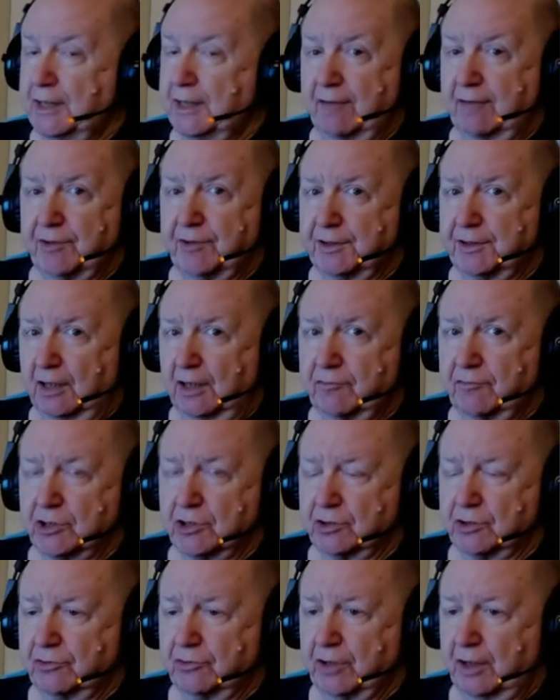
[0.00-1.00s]
the
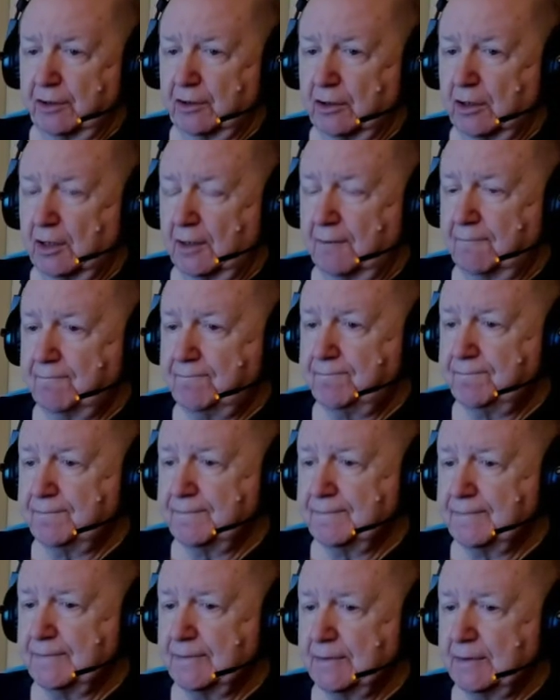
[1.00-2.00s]
television set on.
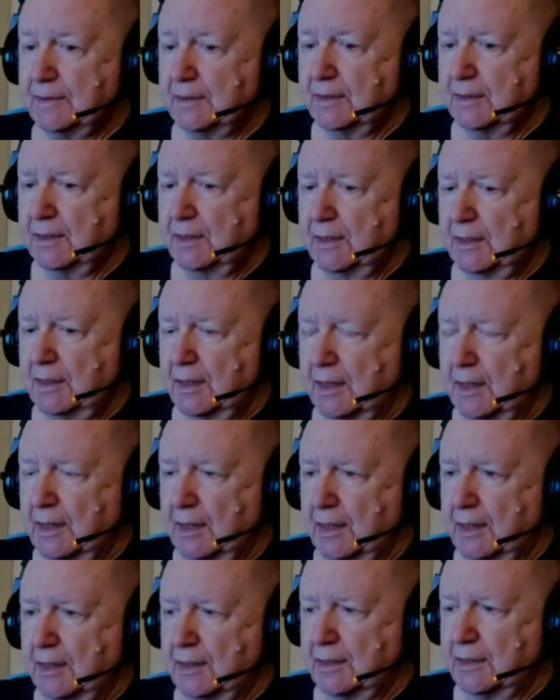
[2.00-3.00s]

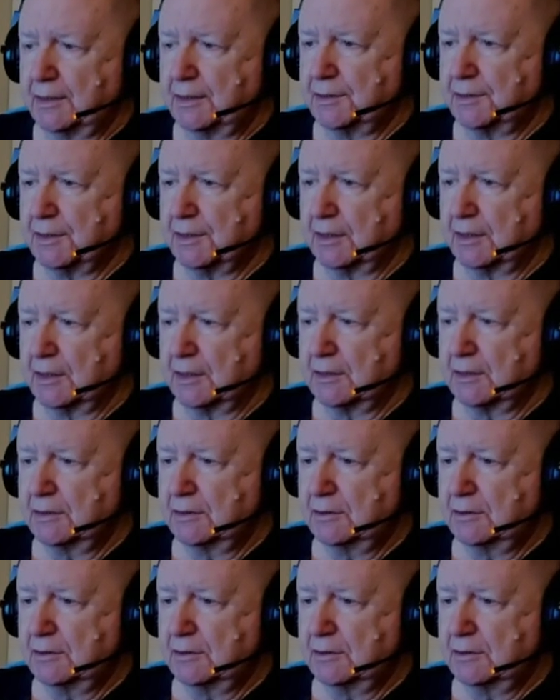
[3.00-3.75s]
And uh,